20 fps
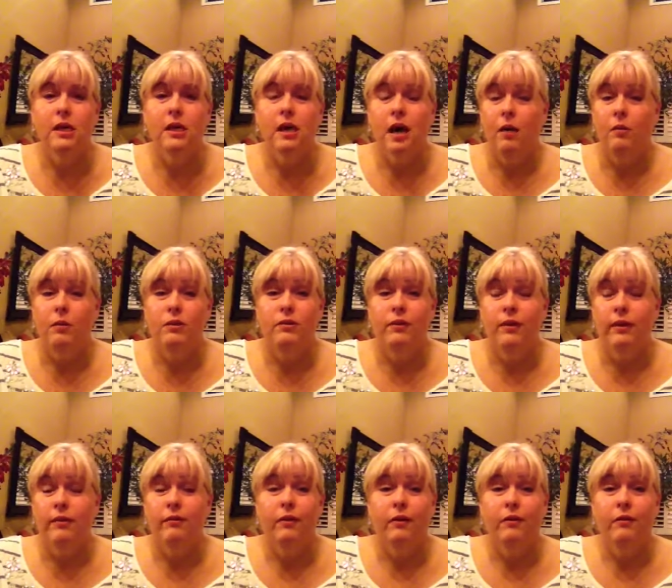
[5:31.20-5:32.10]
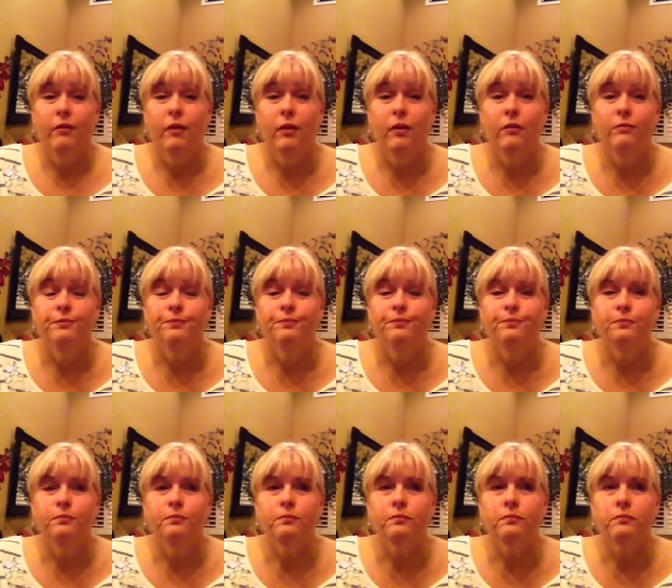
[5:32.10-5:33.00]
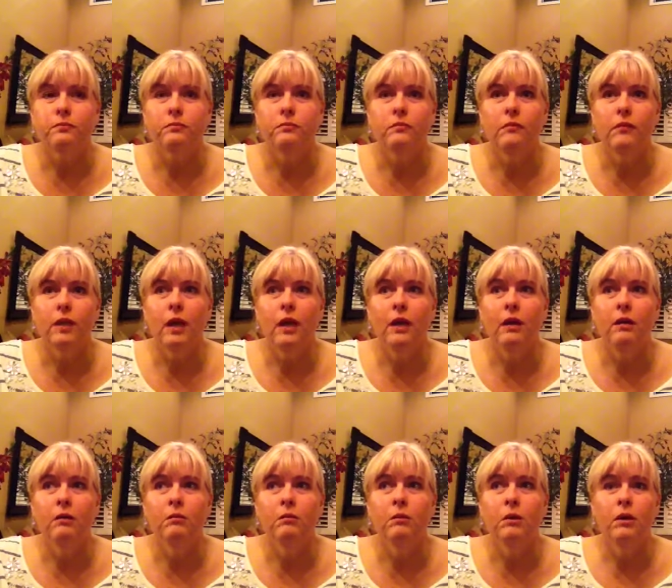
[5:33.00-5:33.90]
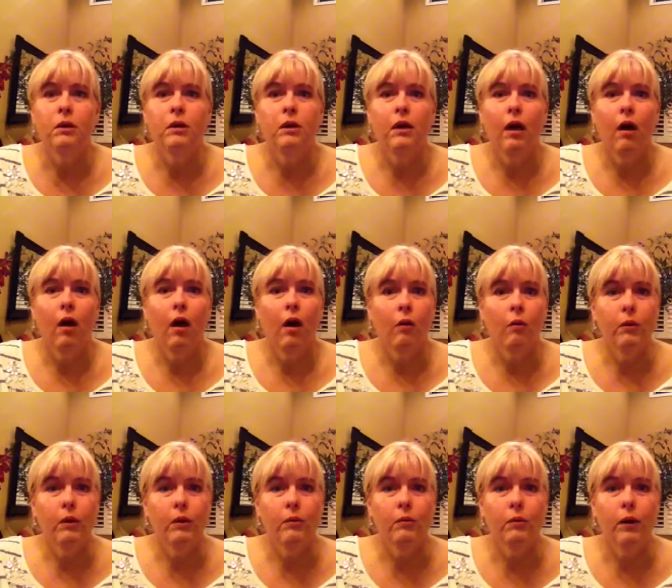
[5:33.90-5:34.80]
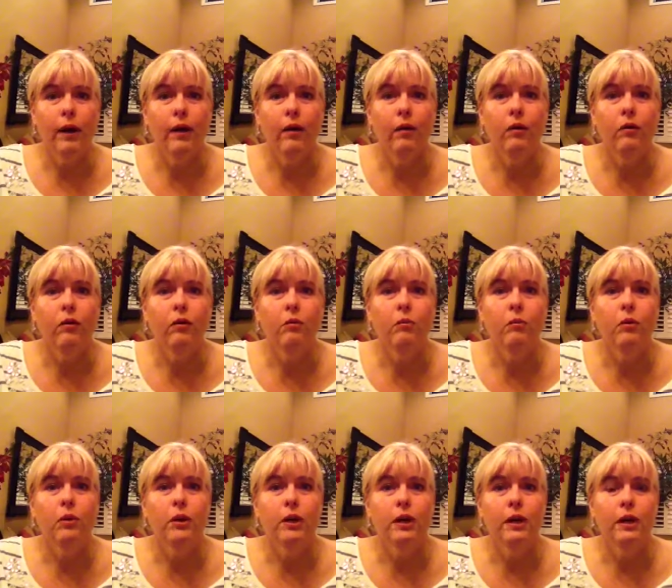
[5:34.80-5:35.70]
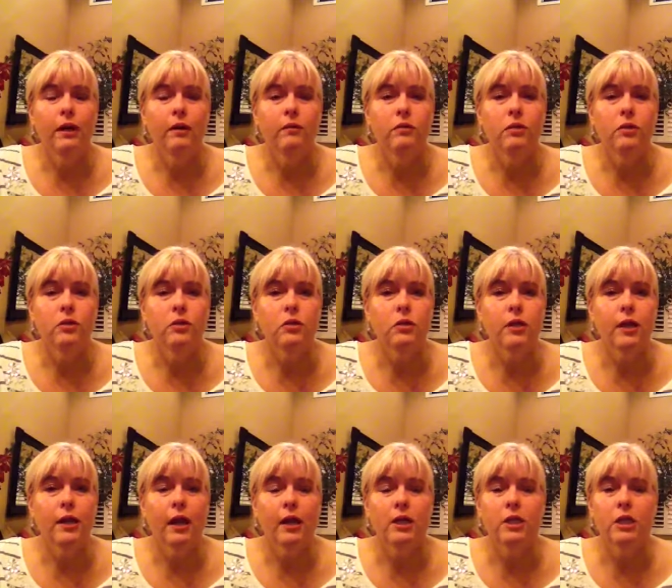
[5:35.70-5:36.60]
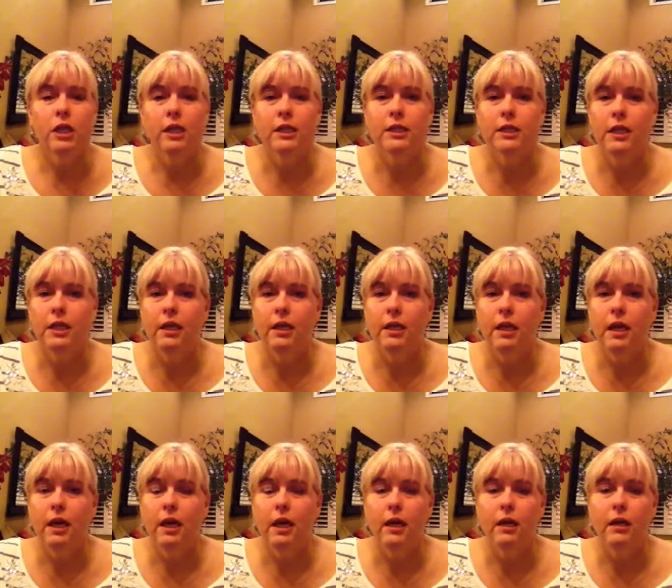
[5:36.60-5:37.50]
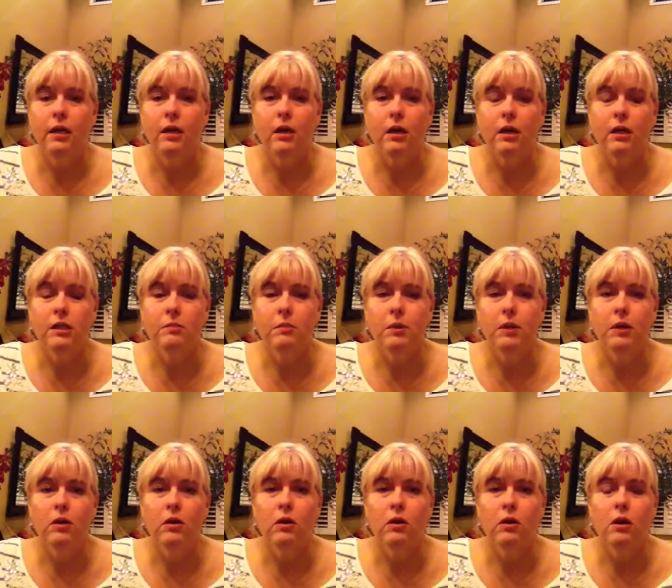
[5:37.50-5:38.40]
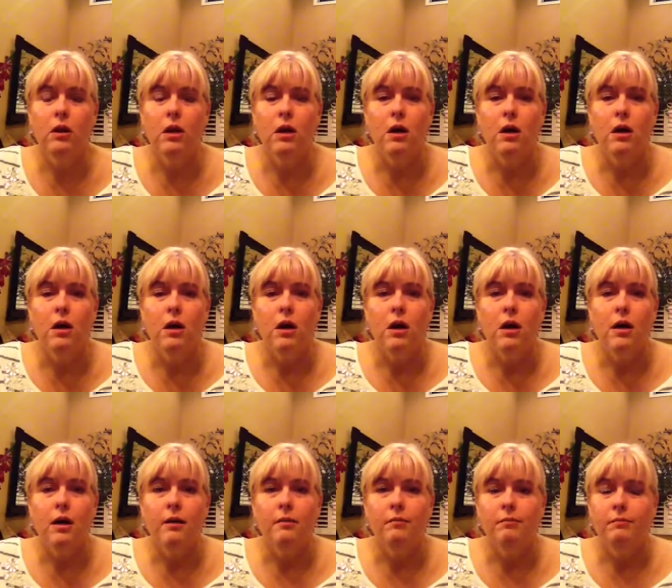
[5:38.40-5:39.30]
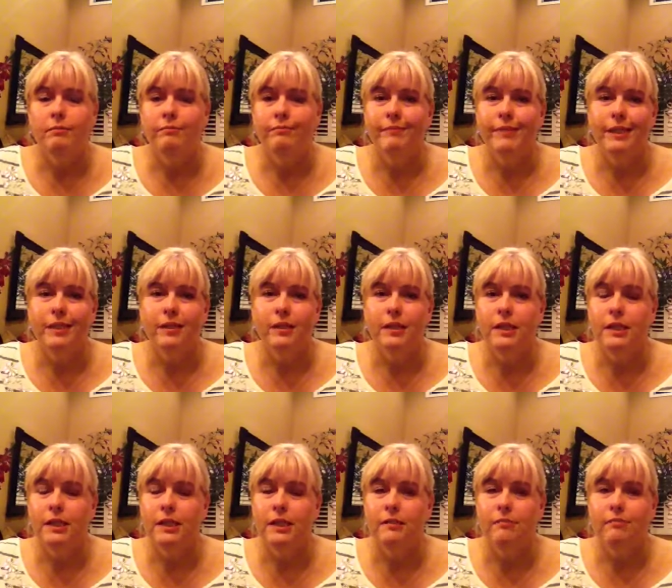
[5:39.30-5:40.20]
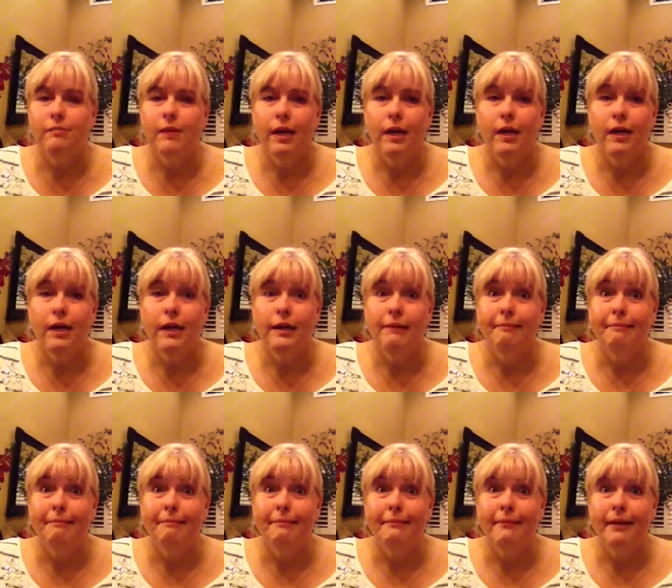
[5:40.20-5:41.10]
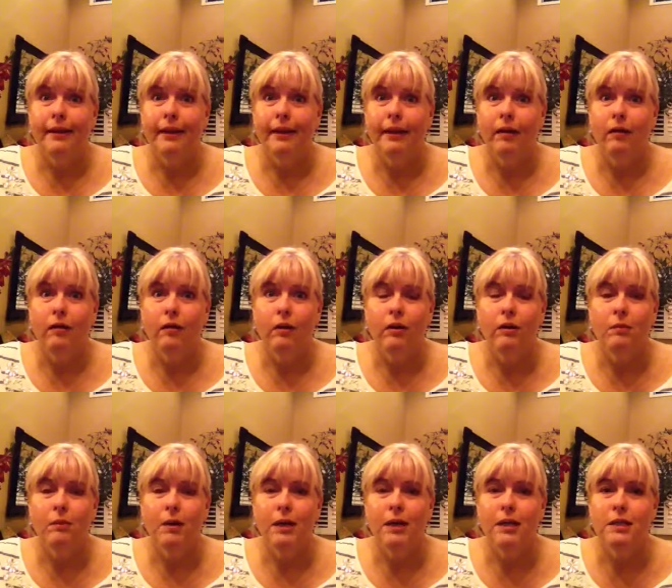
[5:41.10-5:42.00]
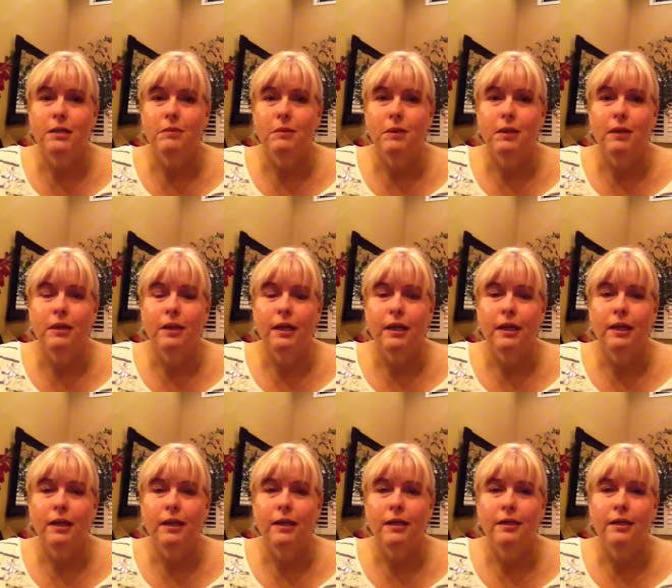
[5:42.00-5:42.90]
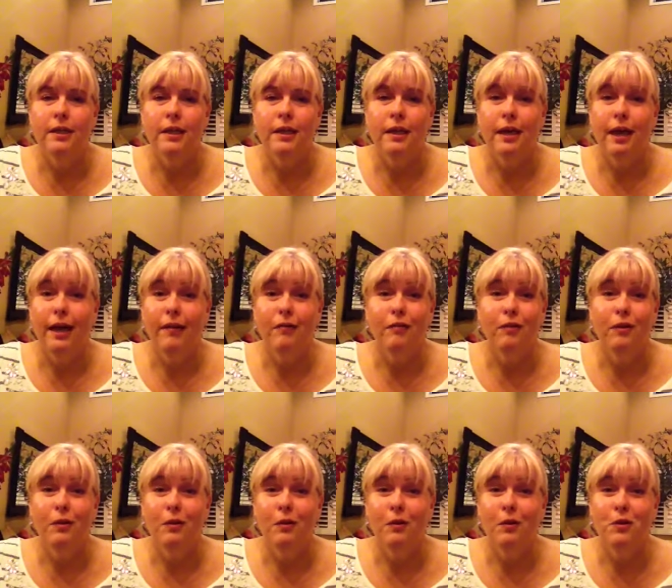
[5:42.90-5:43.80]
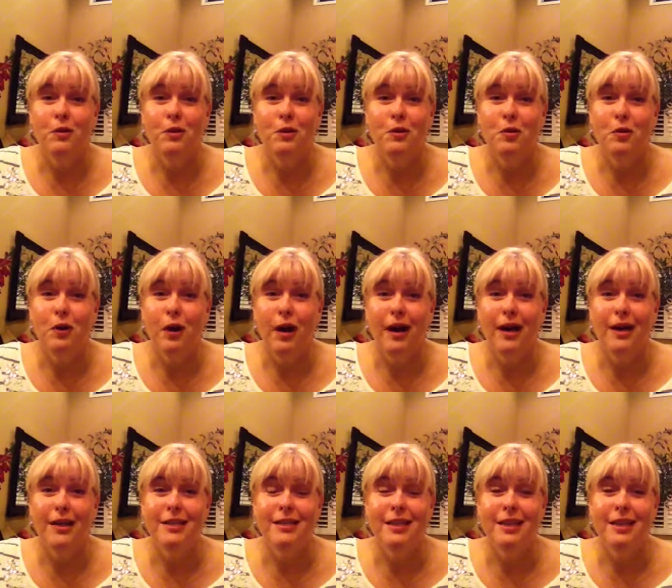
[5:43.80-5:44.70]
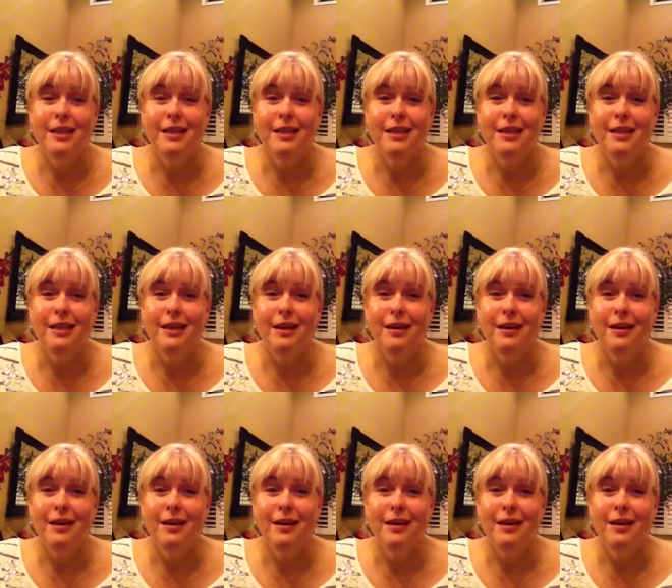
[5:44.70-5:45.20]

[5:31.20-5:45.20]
I was very fearful. Um, all went well the morning of surgery. I got checked in at the hospital. Um, you know, I just kind of held on to my husband and uh, had a few little cries, and then.